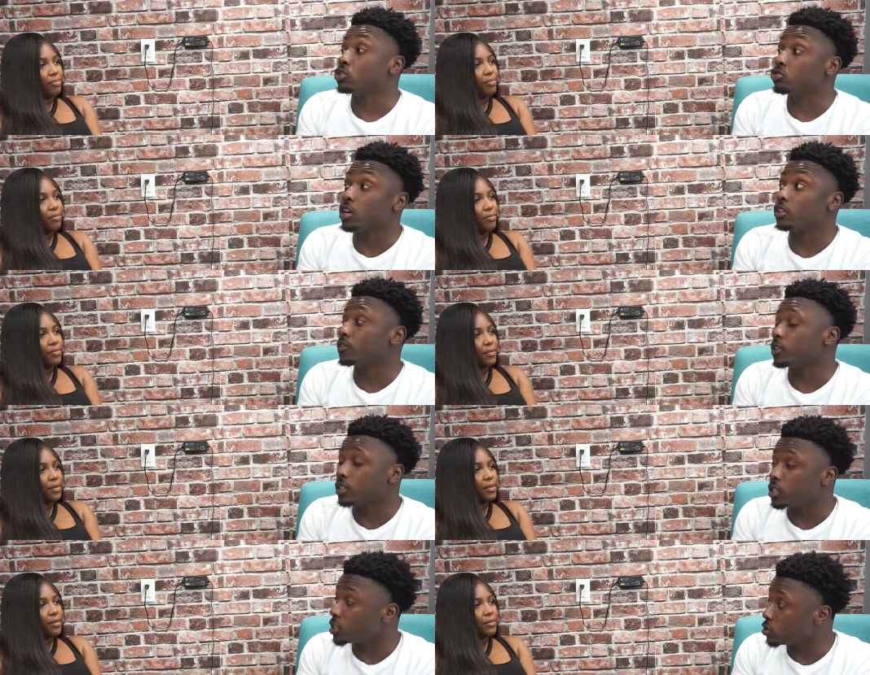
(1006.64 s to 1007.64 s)
Speaker 1: transferred to
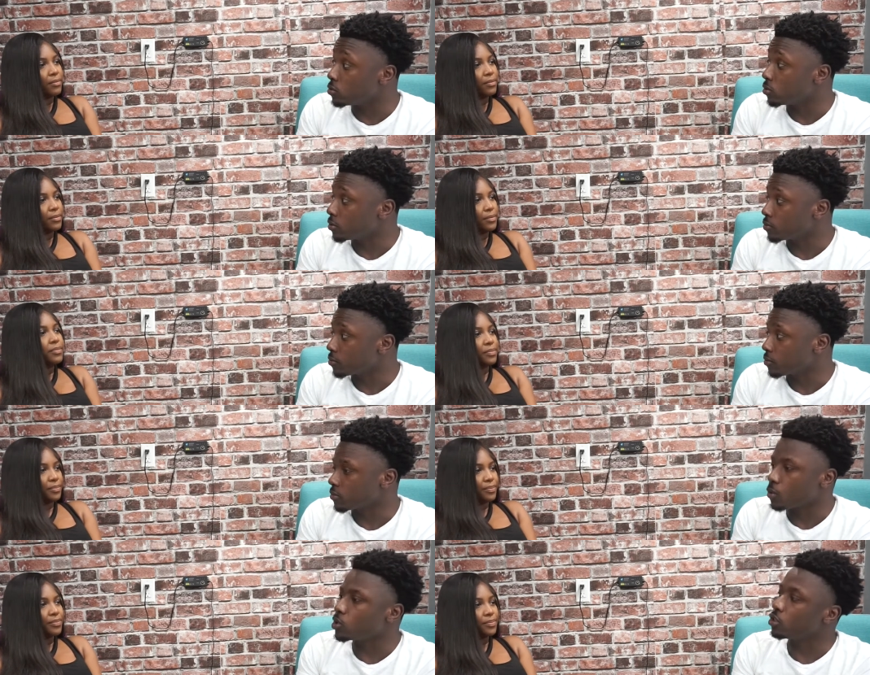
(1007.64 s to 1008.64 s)
digital. Mm-hmm. I
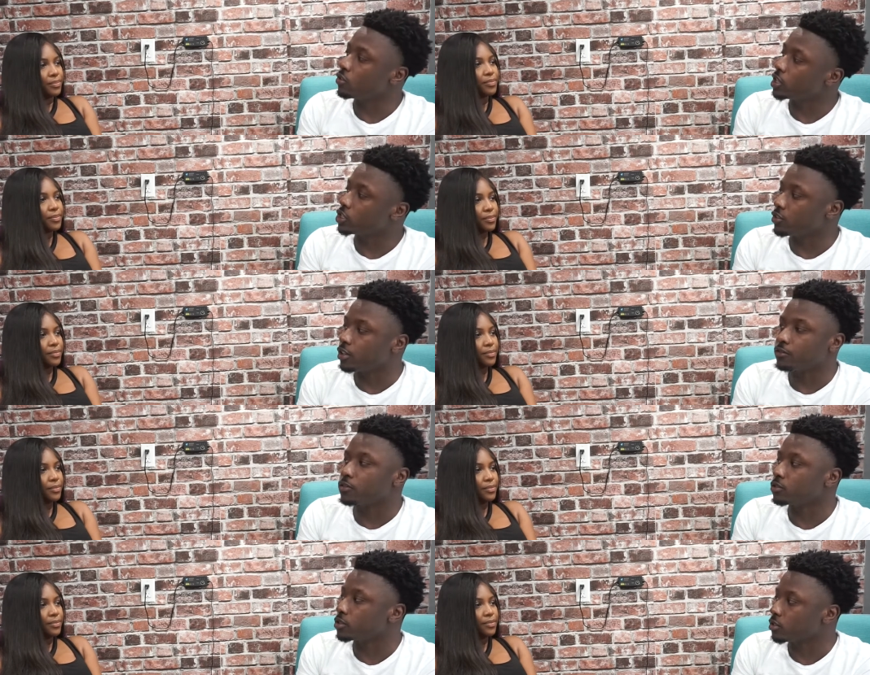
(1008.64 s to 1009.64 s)
went to Grand Street at
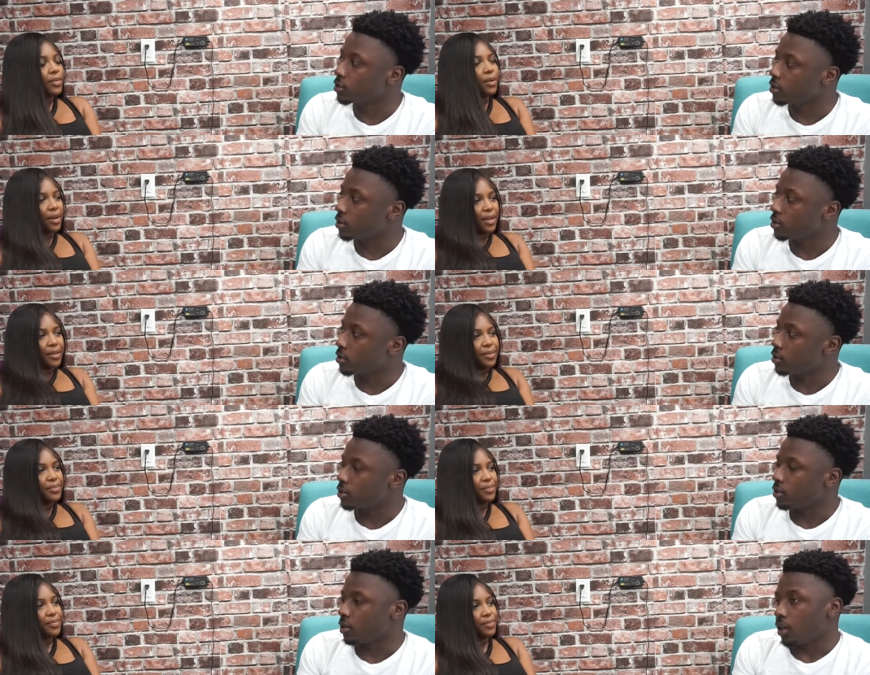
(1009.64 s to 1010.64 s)
first. Okay.
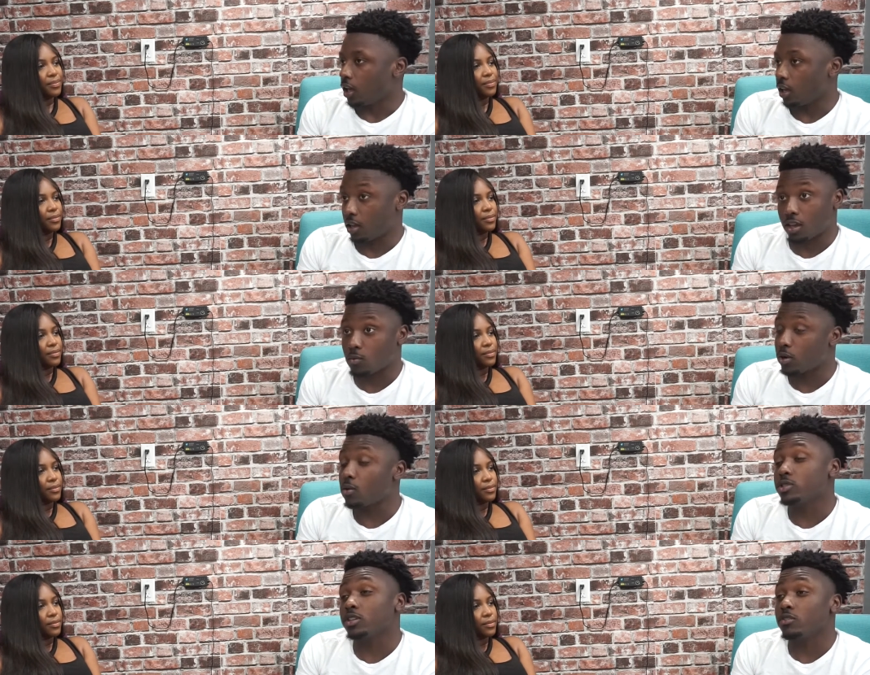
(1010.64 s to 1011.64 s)
And when I was
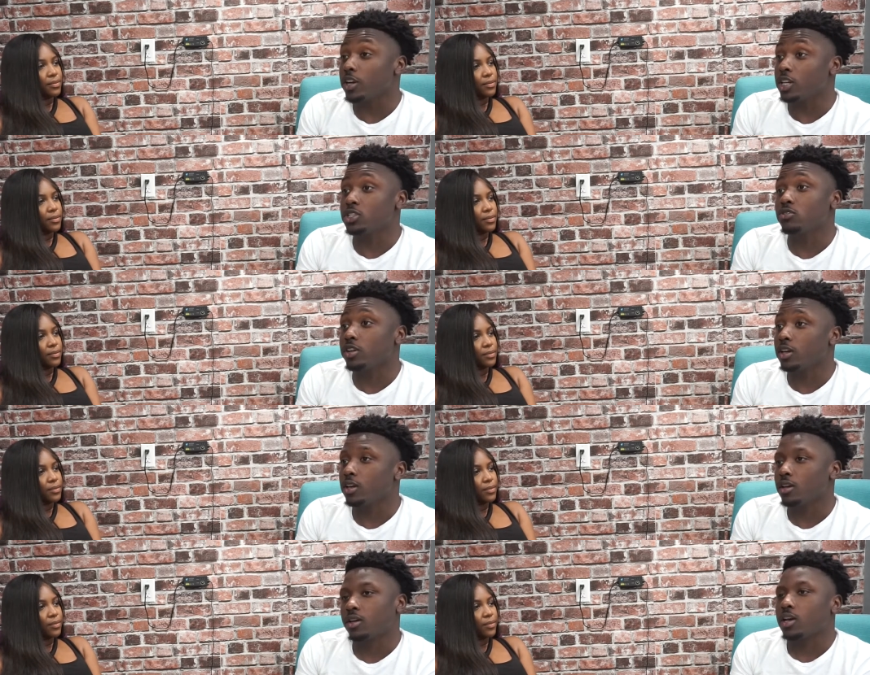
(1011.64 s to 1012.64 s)
in Grand Street,
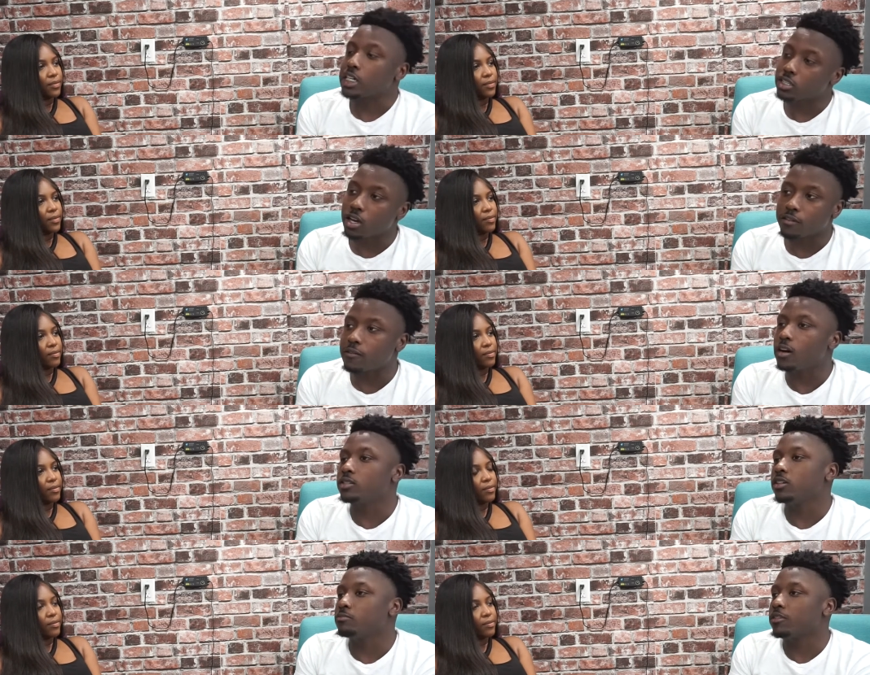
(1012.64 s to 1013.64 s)
I started varsity
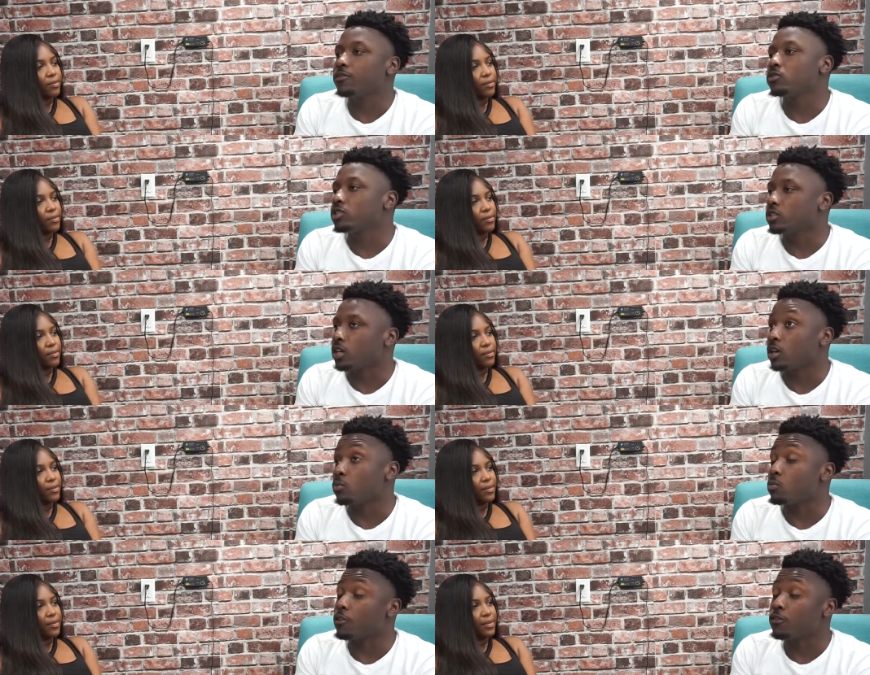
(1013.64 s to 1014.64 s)
my first year, well,
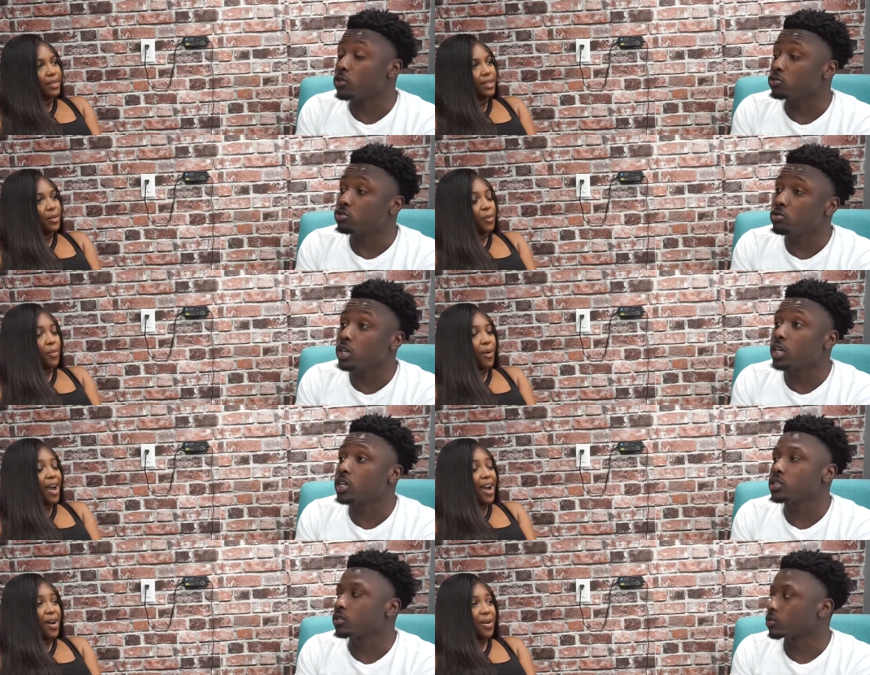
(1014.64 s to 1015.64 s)
my first two years.
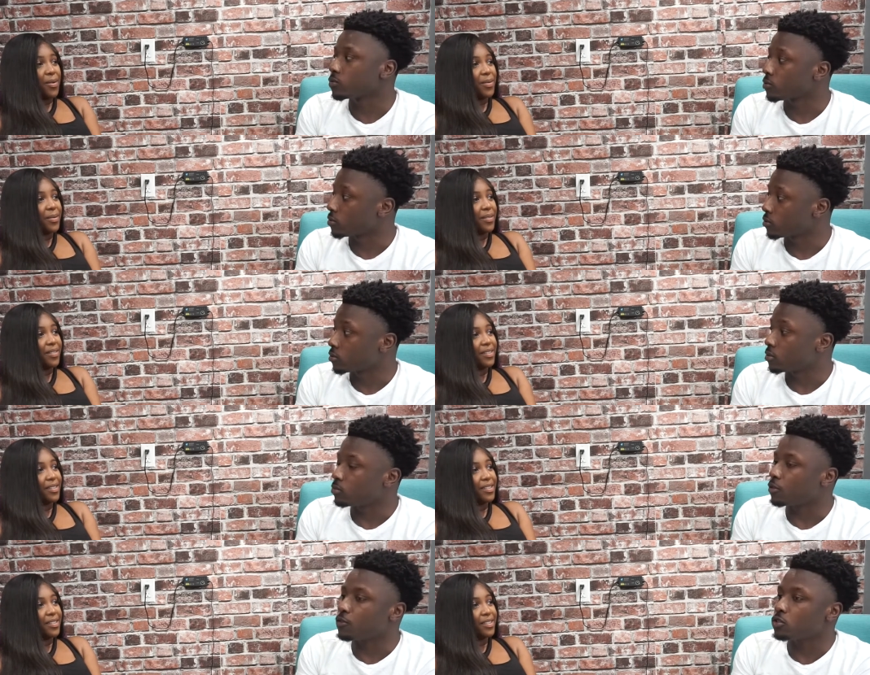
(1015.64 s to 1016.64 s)
Wow. My
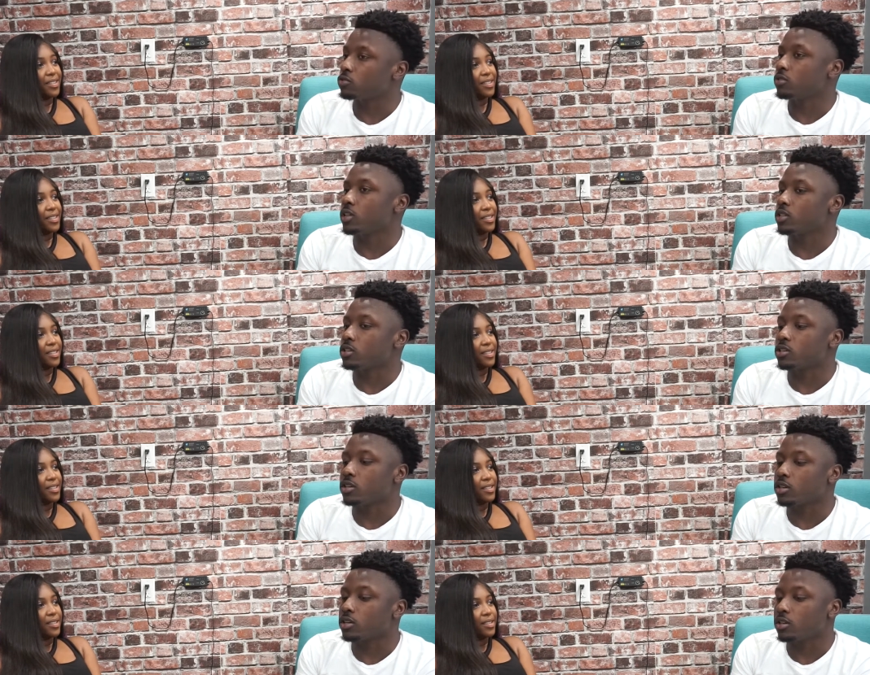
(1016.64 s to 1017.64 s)
first two years,
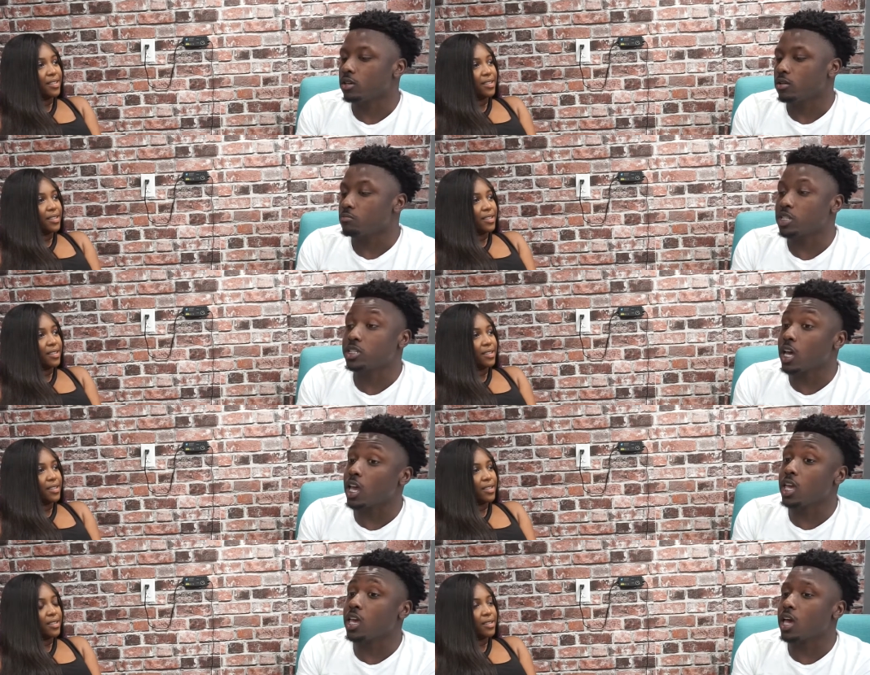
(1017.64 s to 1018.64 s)
uh, my second
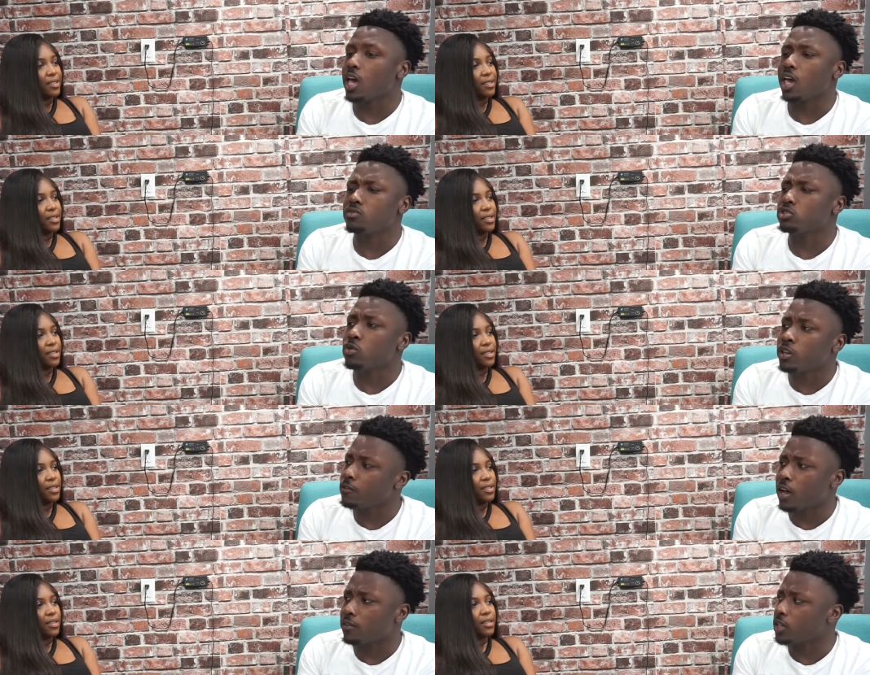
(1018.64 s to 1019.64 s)
year, I averaged
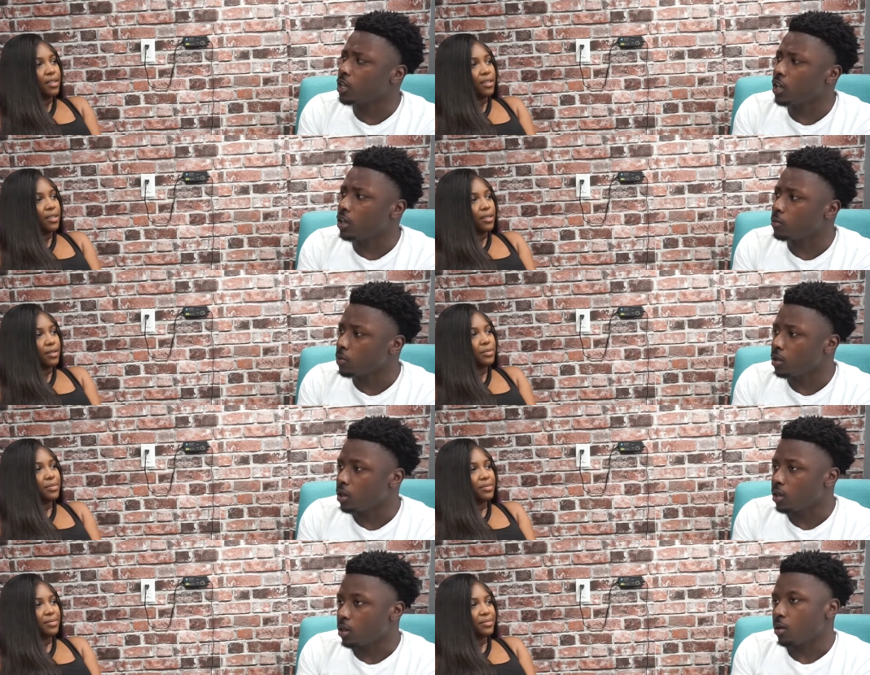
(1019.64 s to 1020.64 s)
25 a game.
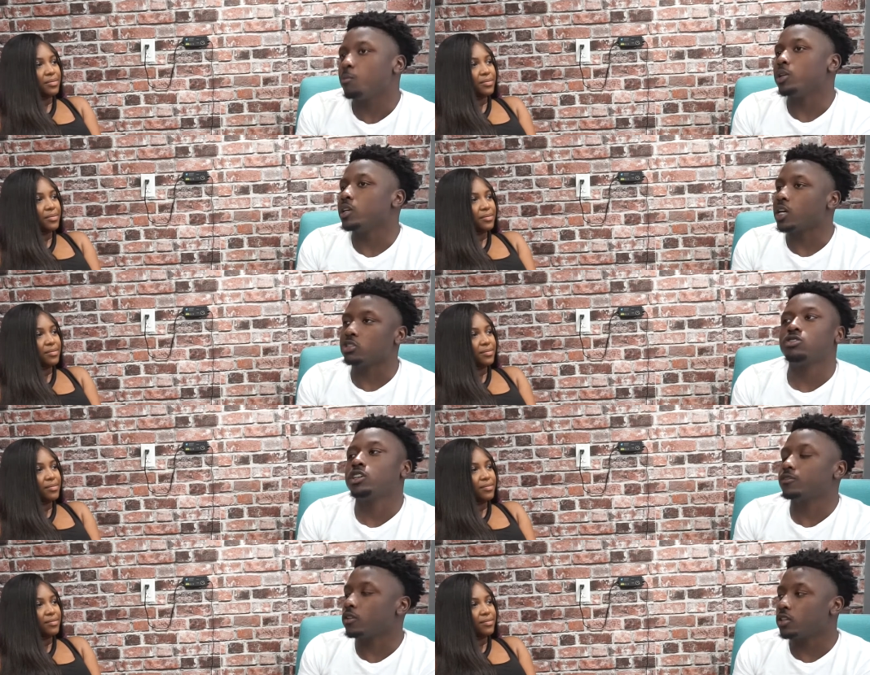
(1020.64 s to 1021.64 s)
Mm-hmm. But then I
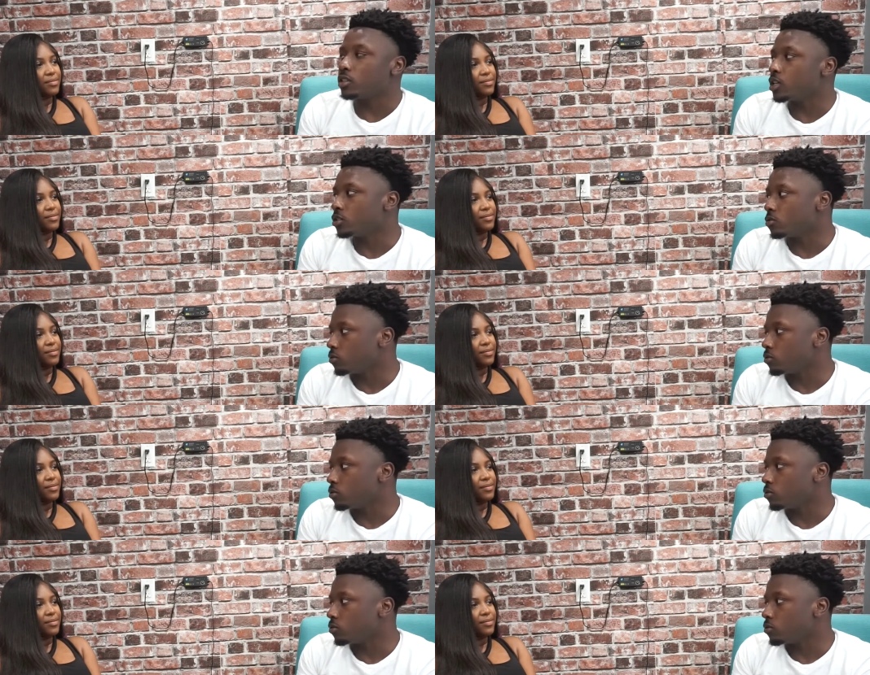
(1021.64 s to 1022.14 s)
transferred to digital.